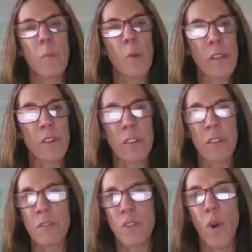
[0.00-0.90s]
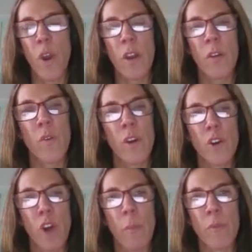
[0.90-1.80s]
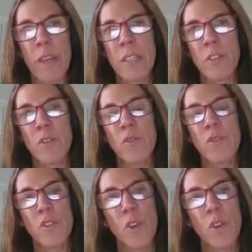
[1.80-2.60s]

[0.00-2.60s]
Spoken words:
whether it's in soil or crop residue. So